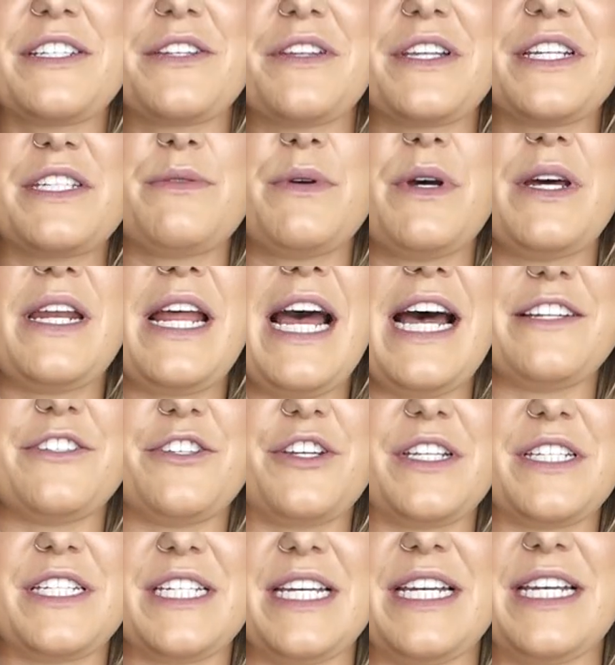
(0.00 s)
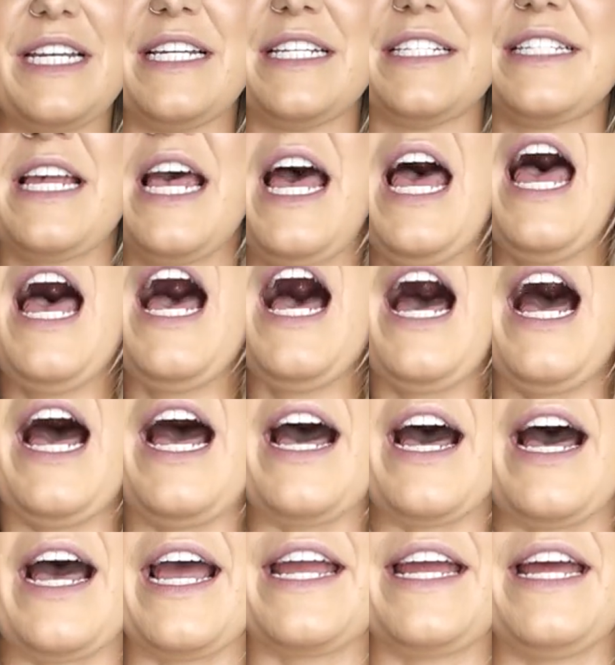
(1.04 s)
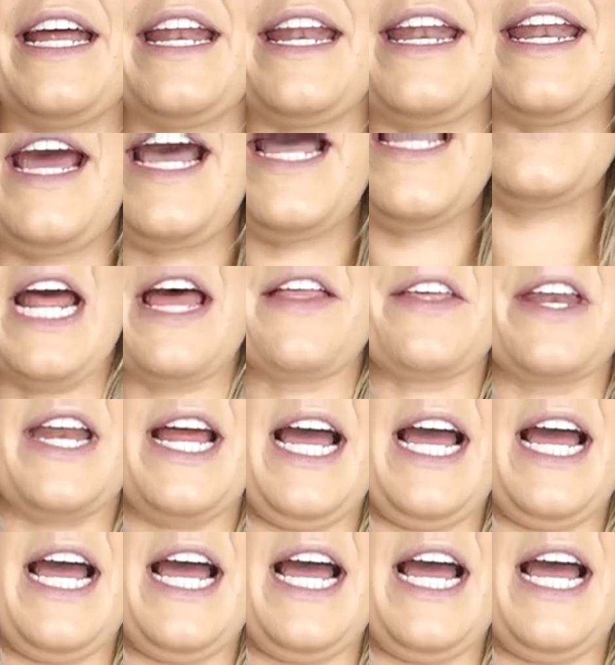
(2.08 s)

So this one, as you can see, is high neck, and then